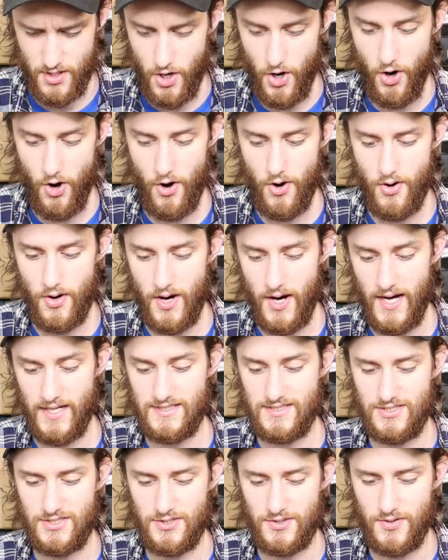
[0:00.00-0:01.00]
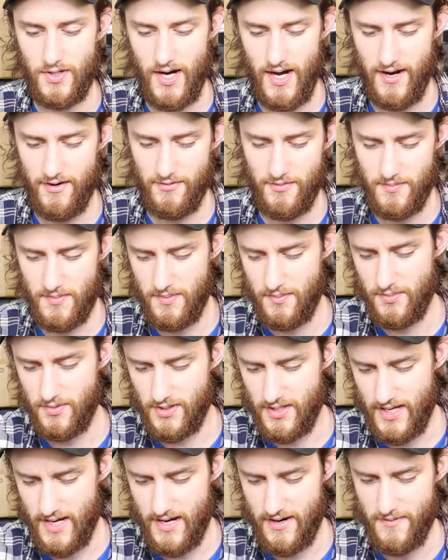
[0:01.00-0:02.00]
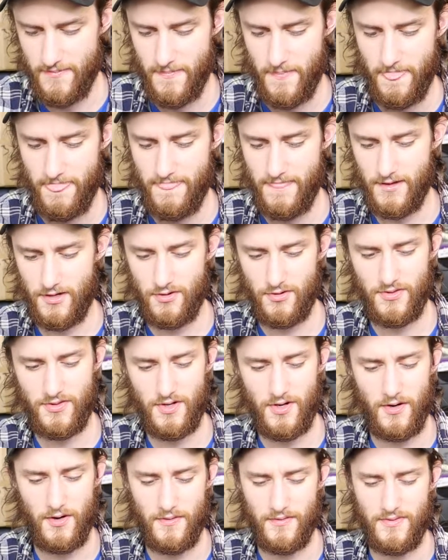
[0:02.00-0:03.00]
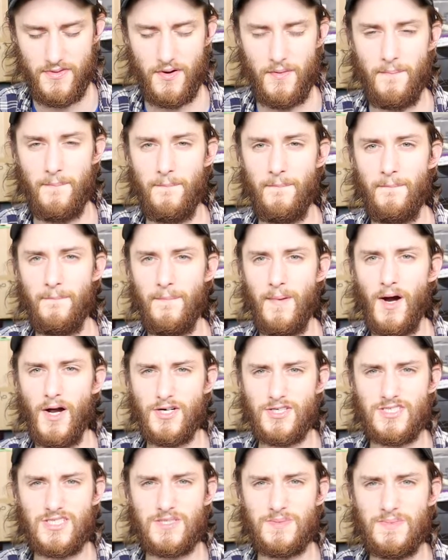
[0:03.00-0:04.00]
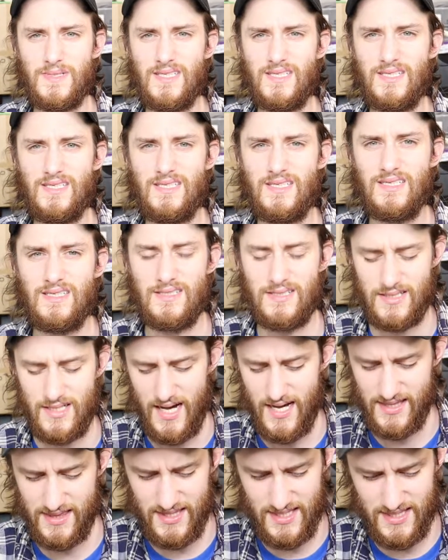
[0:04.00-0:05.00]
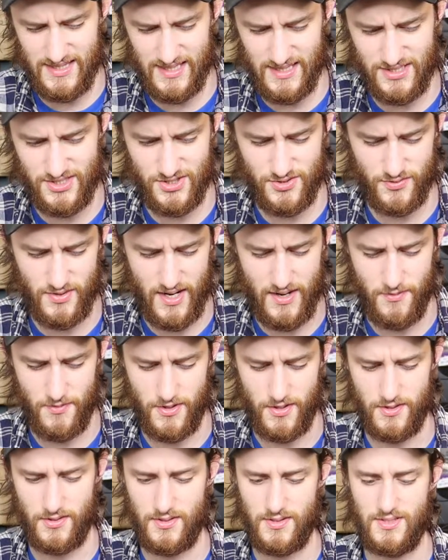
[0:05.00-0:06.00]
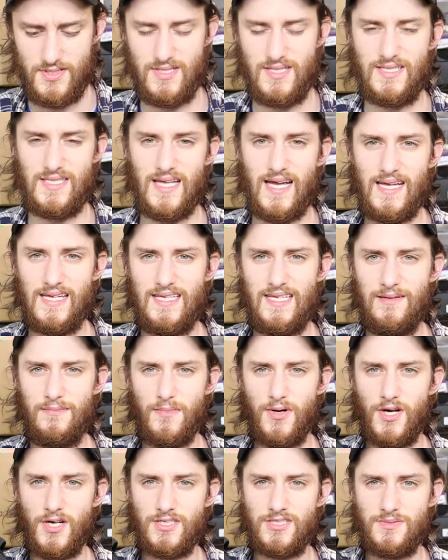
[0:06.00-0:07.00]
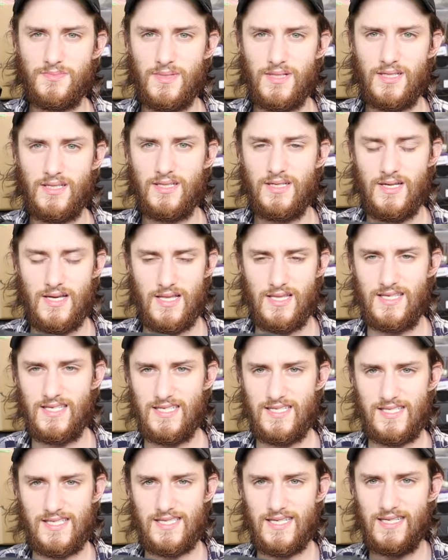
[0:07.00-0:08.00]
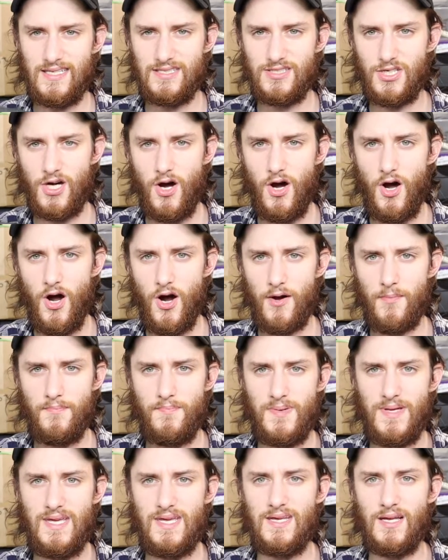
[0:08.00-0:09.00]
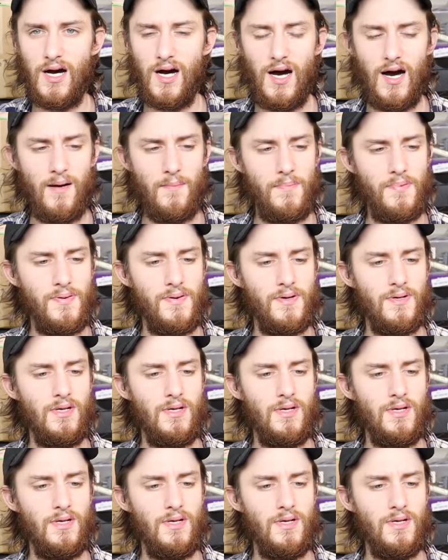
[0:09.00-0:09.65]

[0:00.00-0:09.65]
Oh, I do. I remember now. They're the Marksman. I think that's the right word. Nike Marksman. These things are beat up,